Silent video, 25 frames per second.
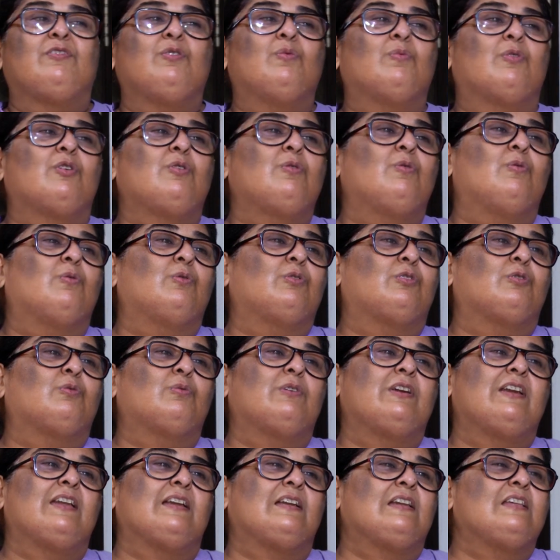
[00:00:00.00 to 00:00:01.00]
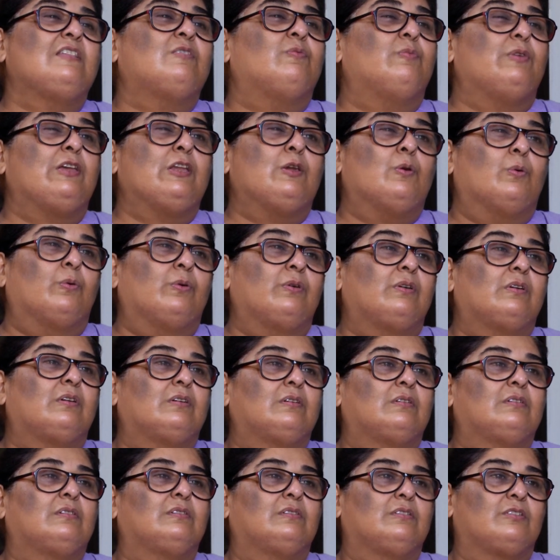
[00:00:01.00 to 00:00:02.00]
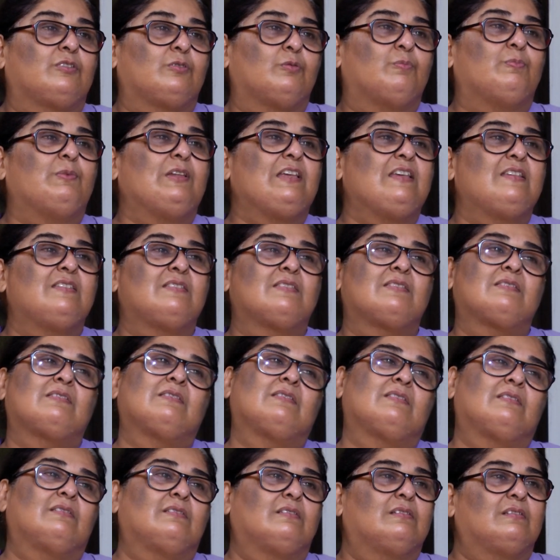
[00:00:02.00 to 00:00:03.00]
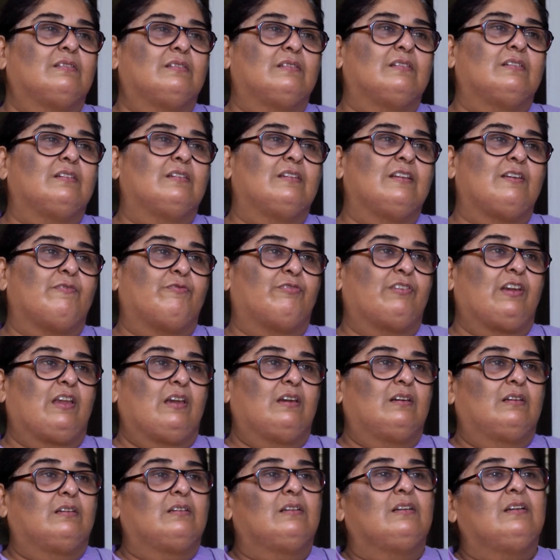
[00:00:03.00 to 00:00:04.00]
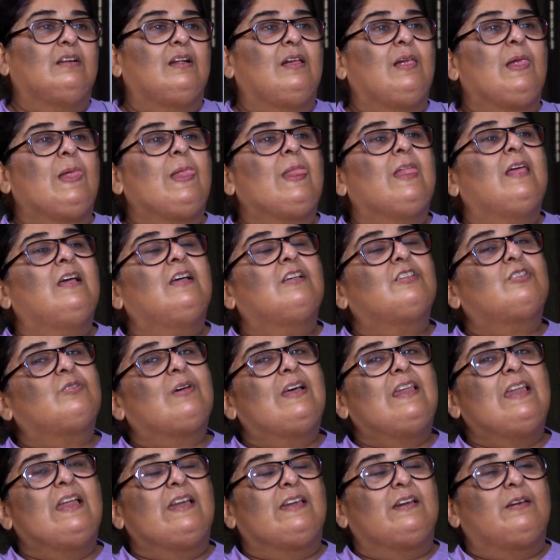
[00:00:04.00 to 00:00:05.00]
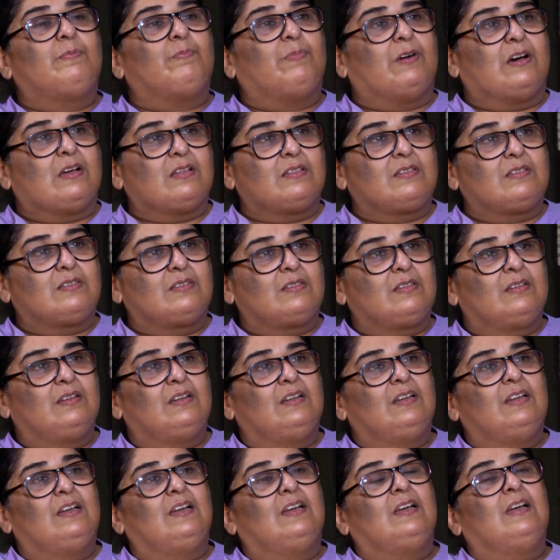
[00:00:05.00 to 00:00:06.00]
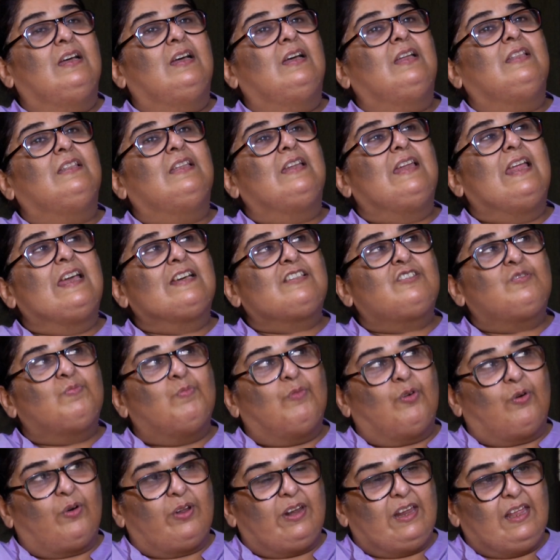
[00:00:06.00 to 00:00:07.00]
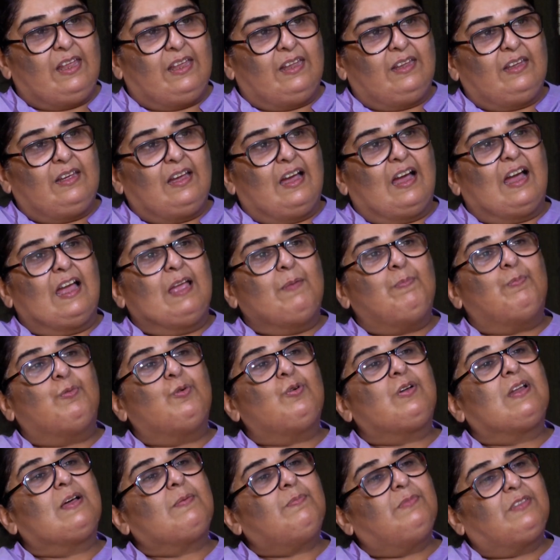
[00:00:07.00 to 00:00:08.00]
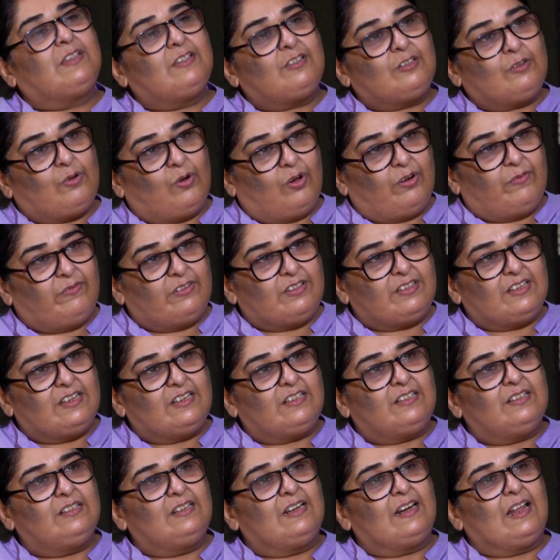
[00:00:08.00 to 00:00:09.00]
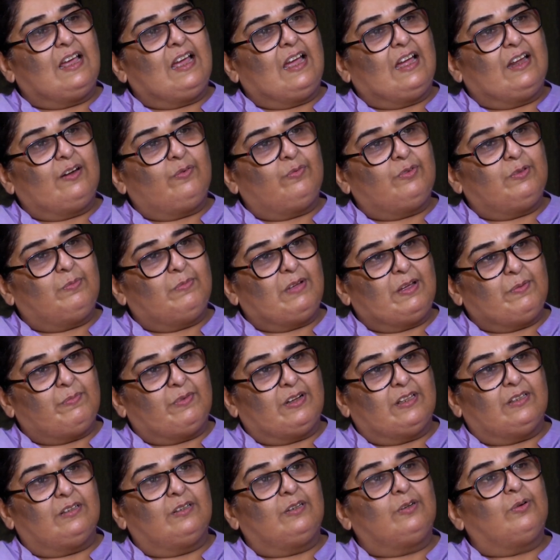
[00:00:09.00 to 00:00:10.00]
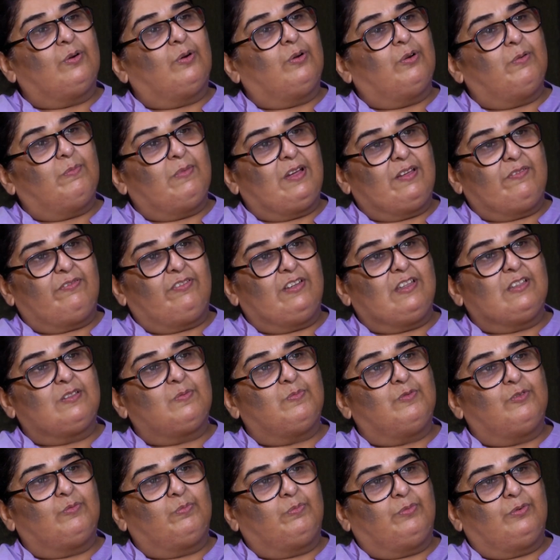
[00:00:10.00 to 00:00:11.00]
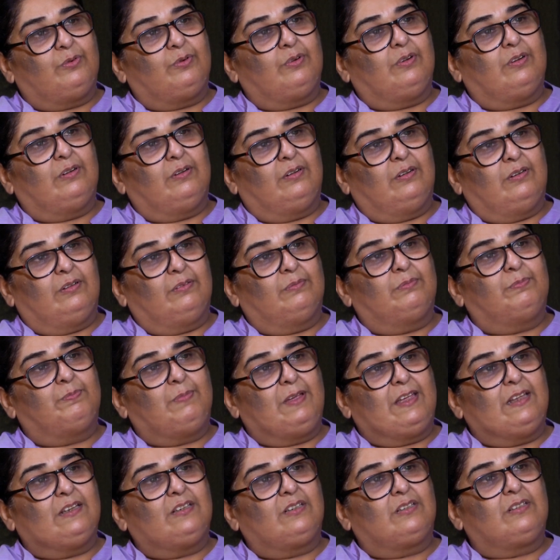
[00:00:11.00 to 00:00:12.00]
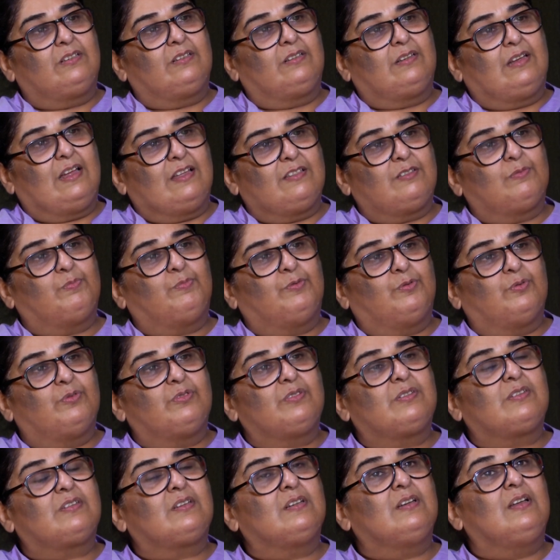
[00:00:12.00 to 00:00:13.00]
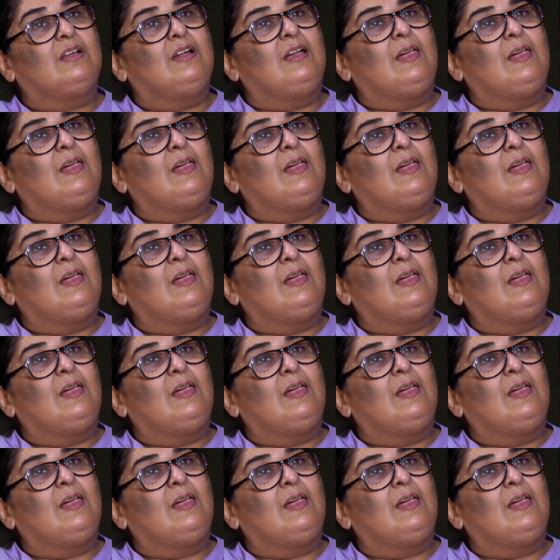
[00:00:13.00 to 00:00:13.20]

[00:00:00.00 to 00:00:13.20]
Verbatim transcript: if you want to go through it, at least we don't. So please refrain. So I let it pass. The next morning, I put up this conversation that I had with my mother on my Facebook uh, page as a post,